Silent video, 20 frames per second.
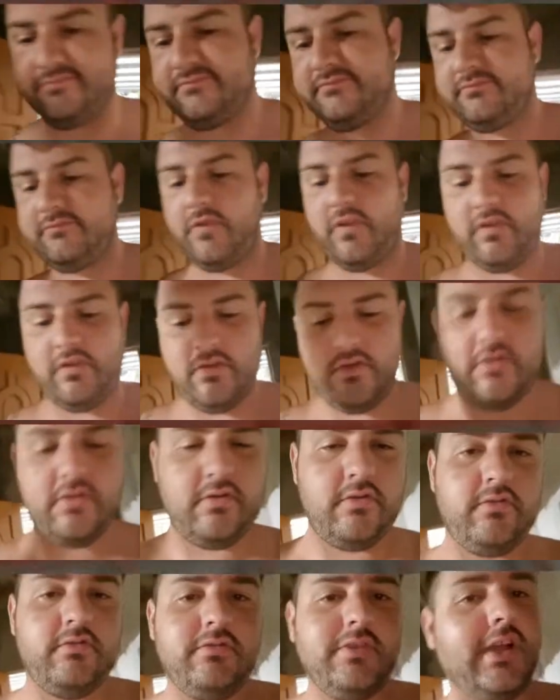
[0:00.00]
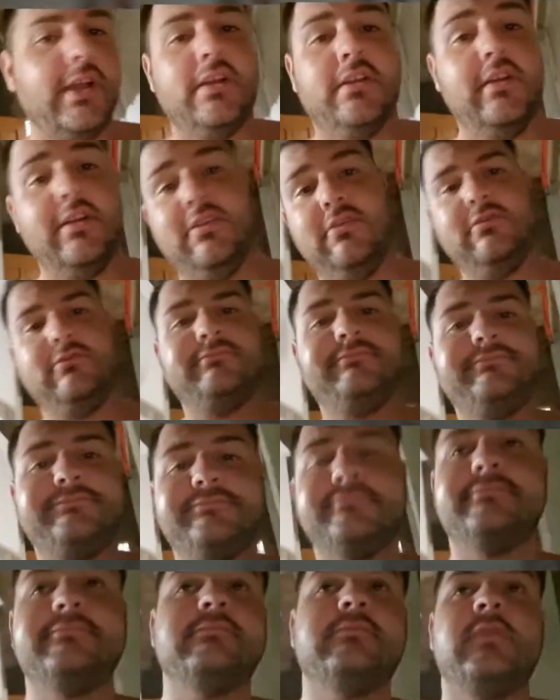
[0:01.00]
So, I don't know.
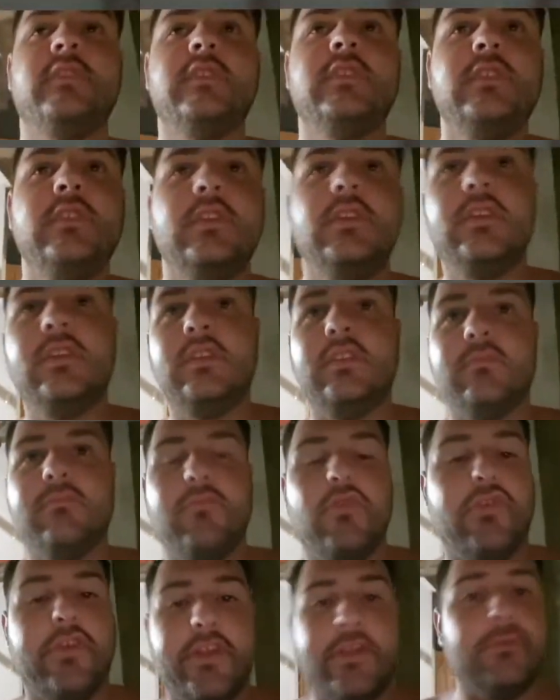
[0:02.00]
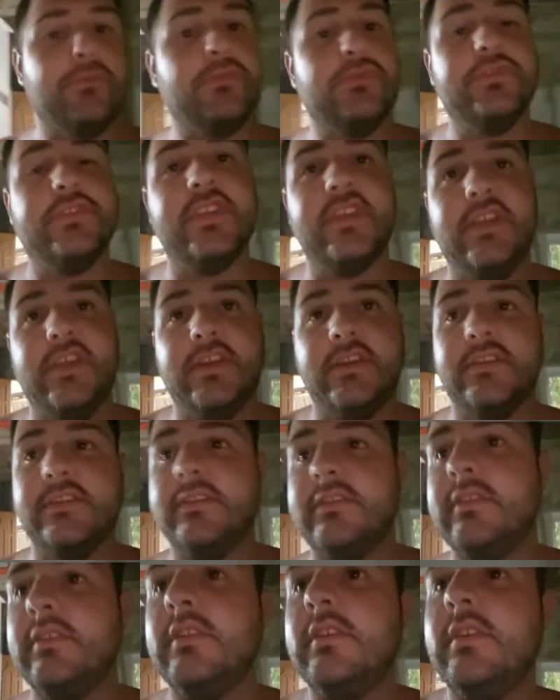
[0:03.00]
Morning routine,
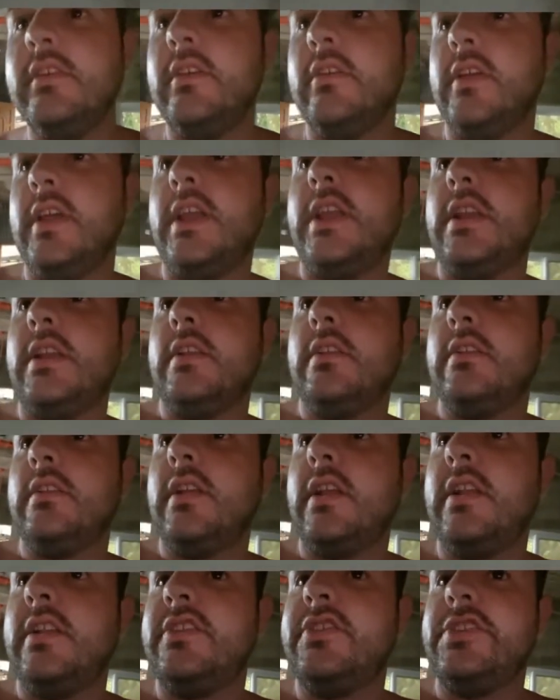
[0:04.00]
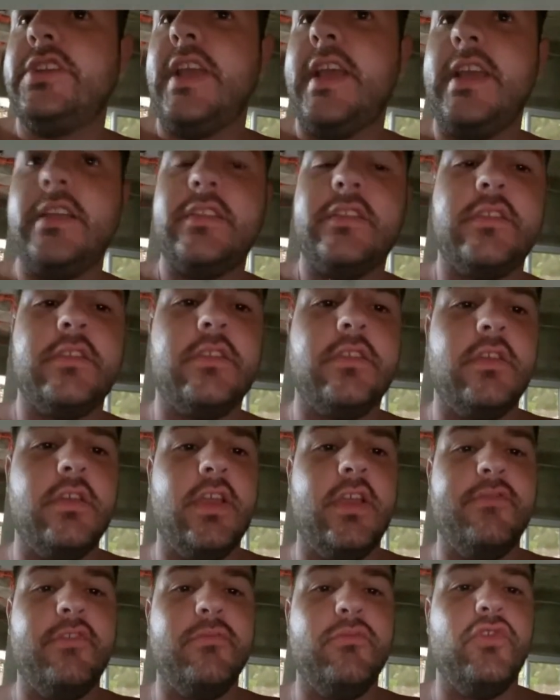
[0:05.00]
right? Jack's
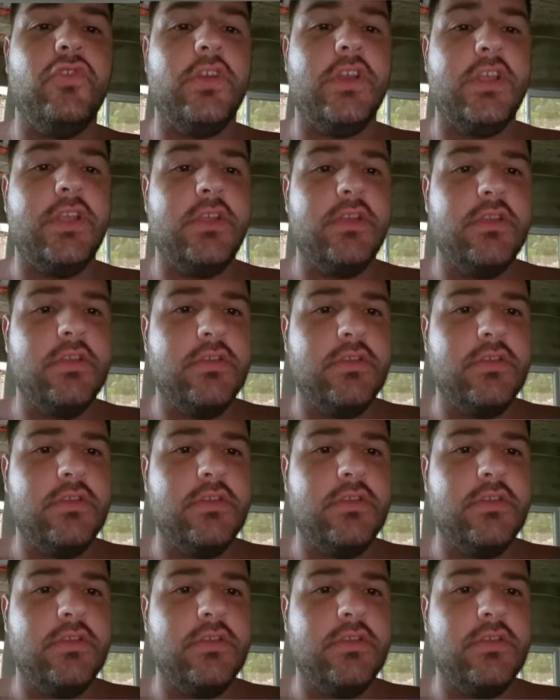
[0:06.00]
every morning.